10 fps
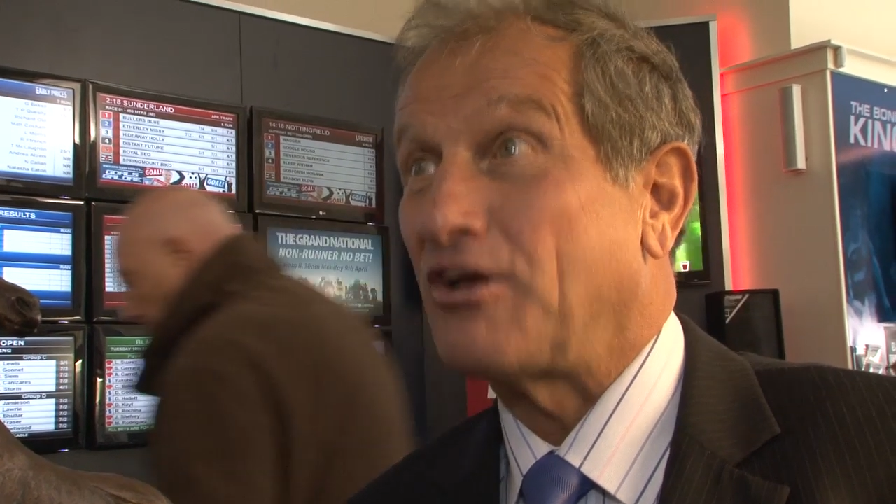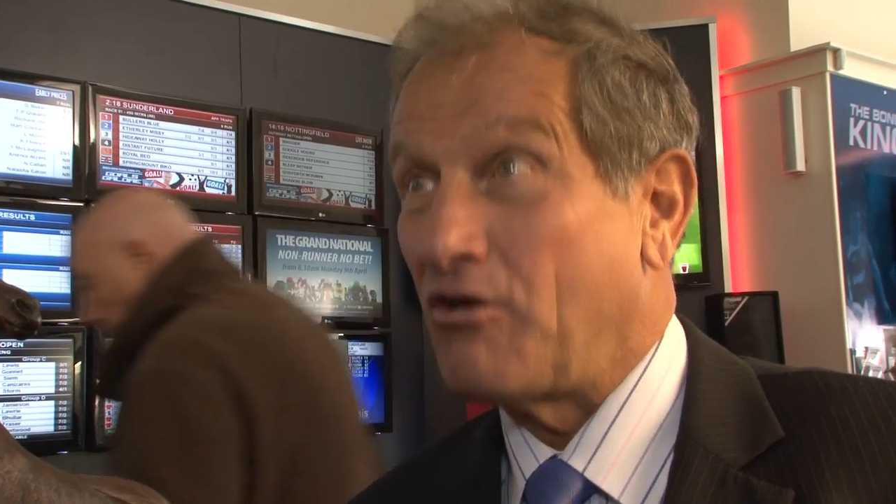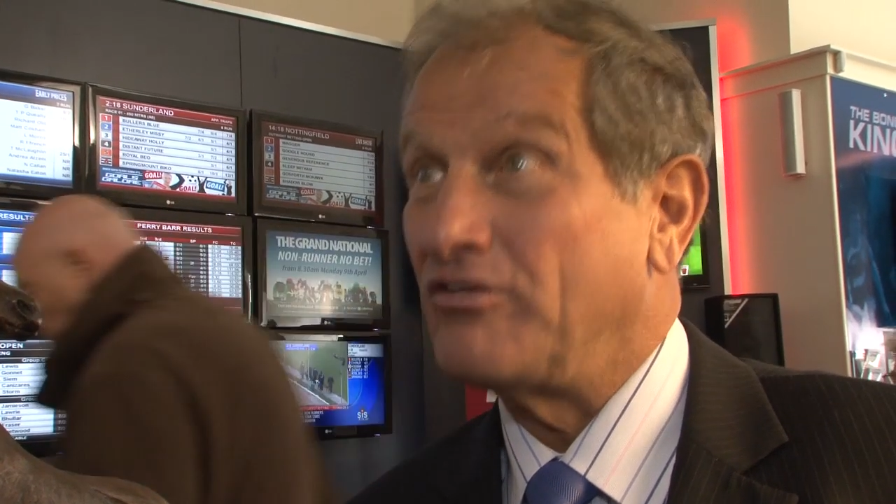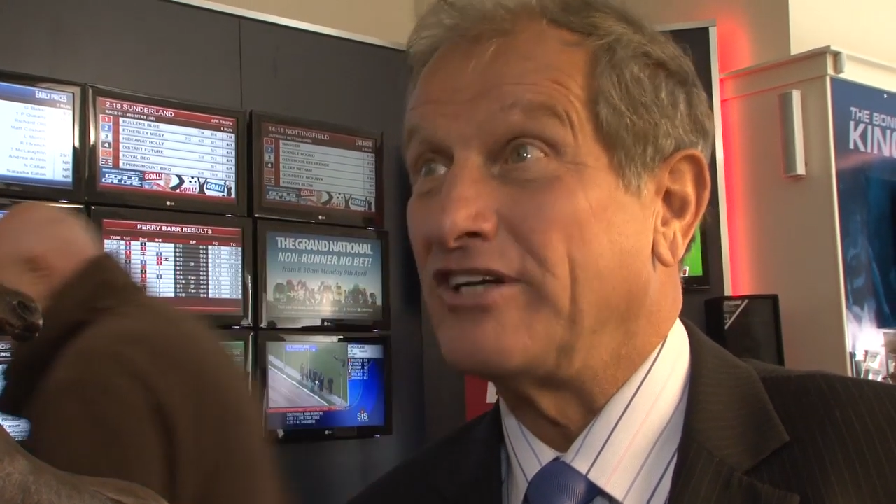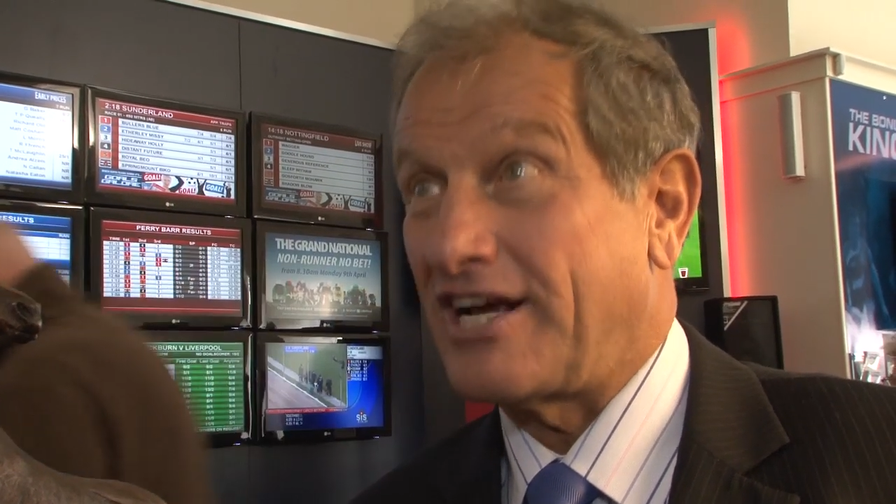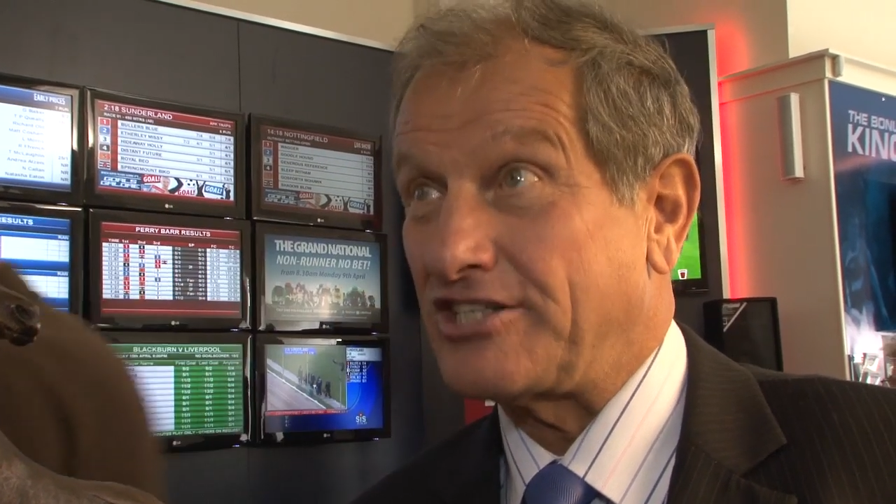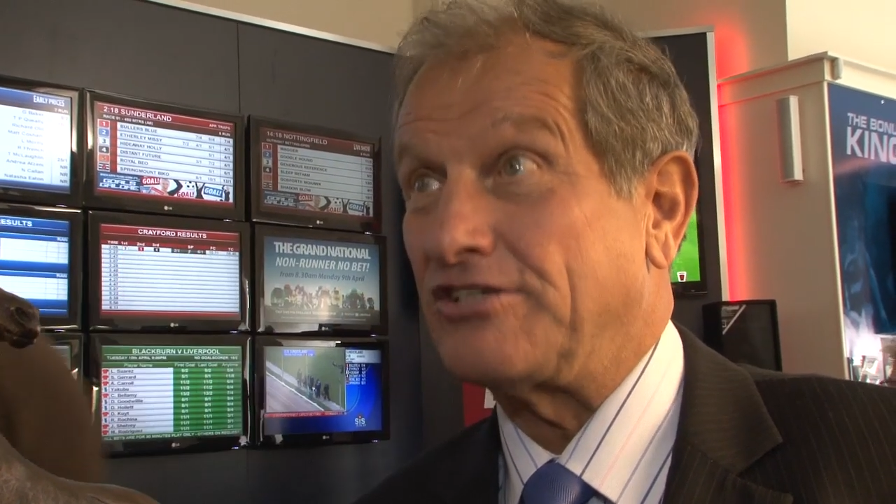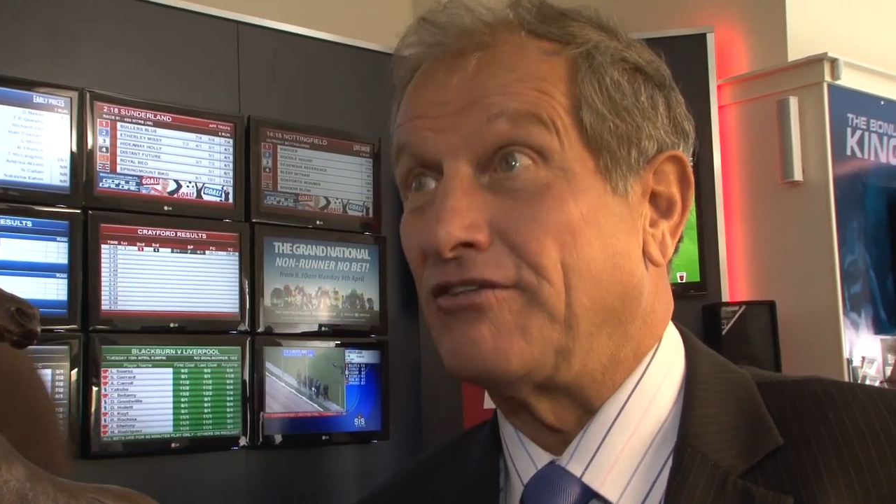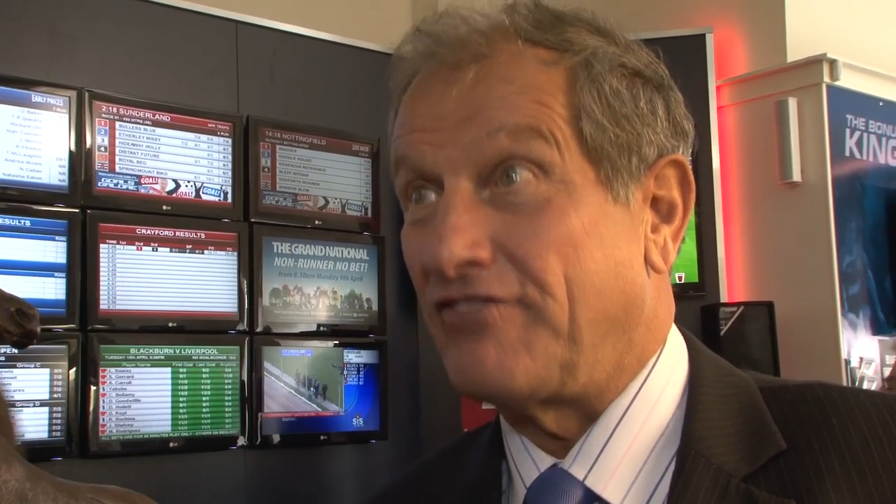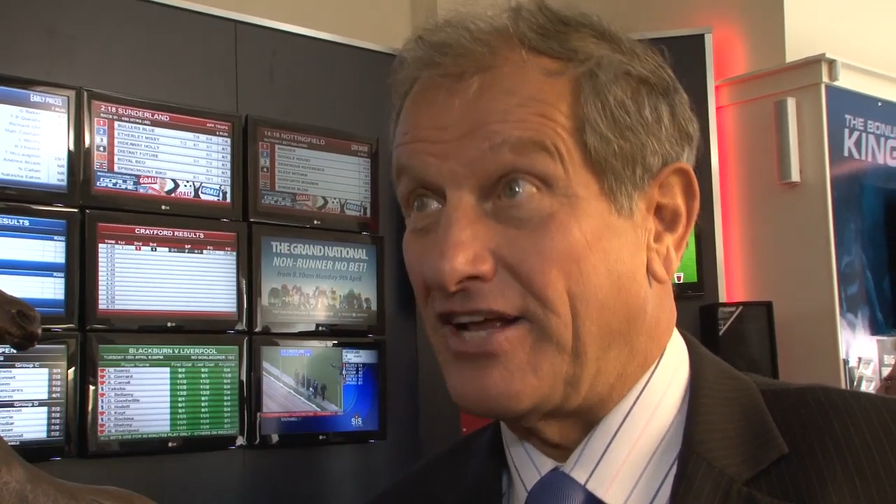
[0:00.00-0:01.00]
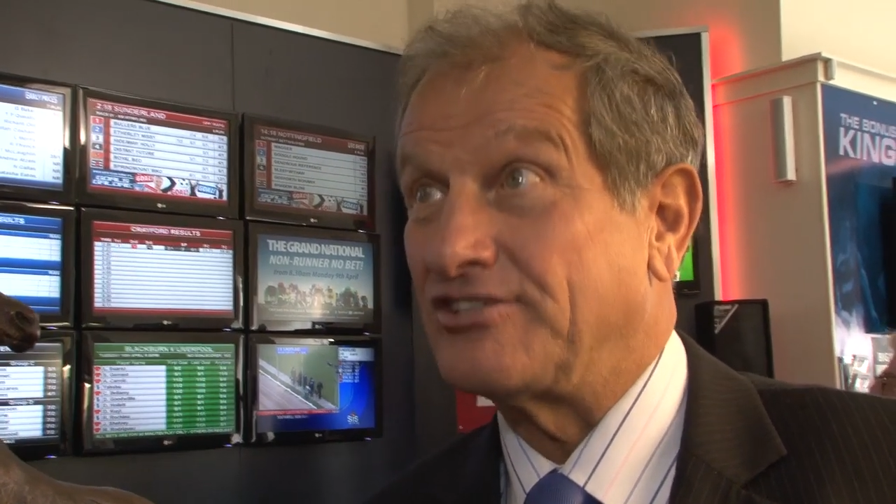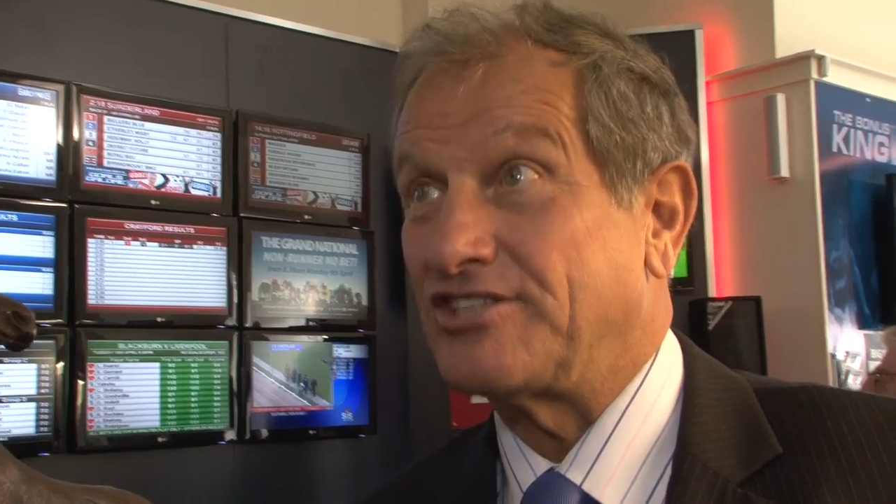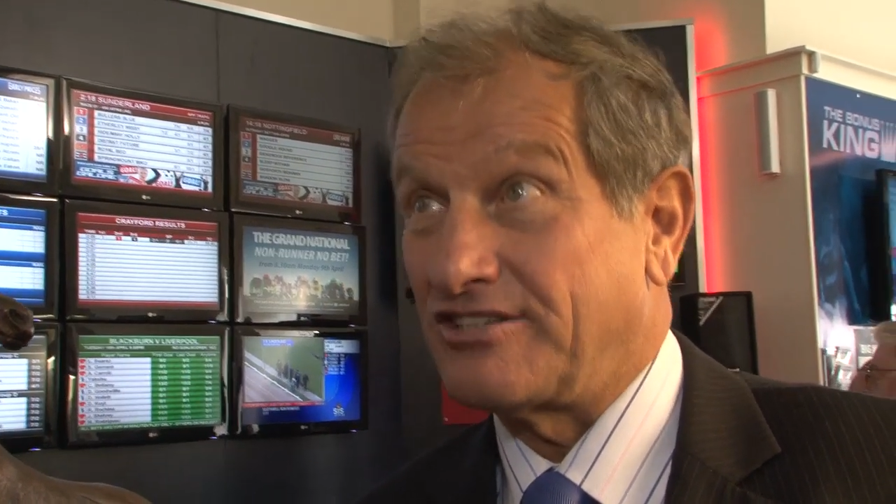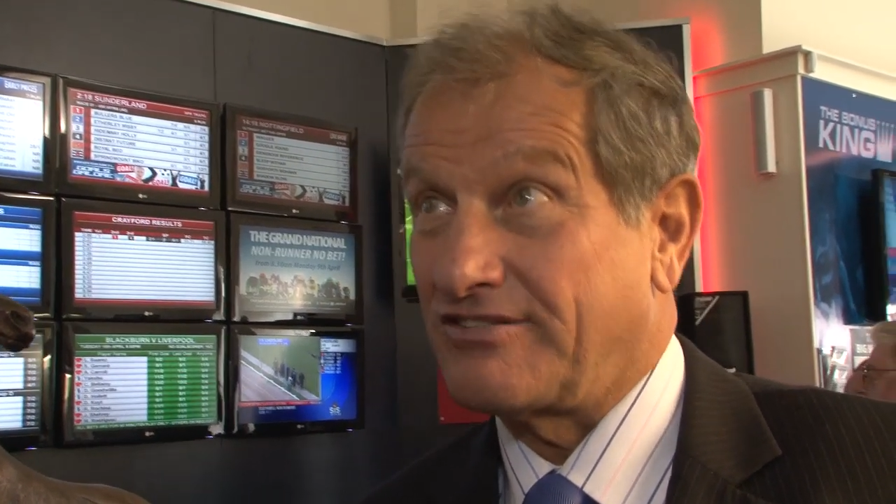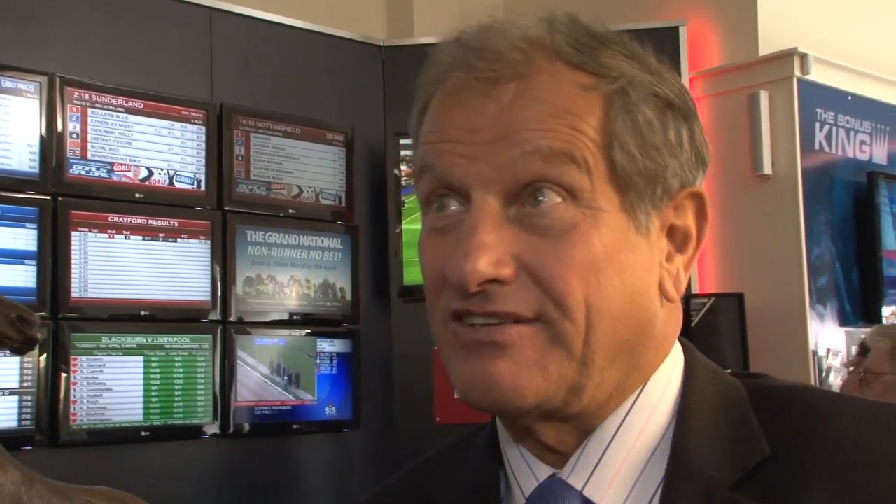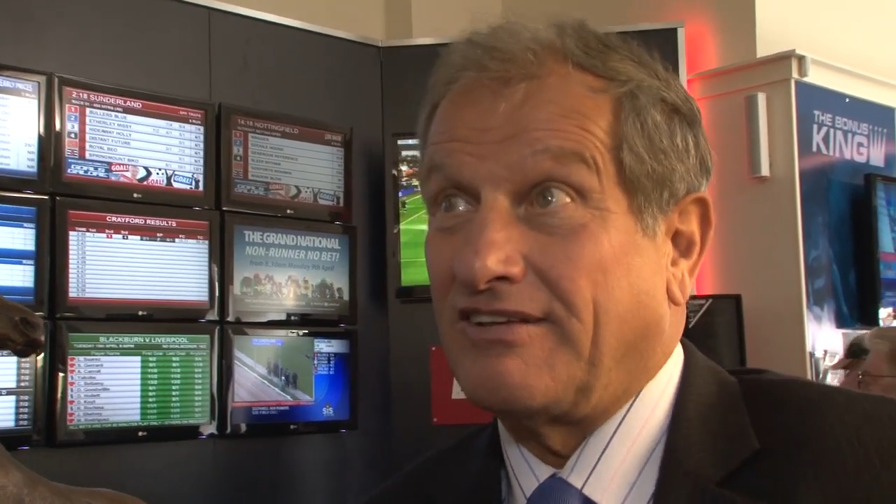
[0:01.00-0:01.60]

over national fences.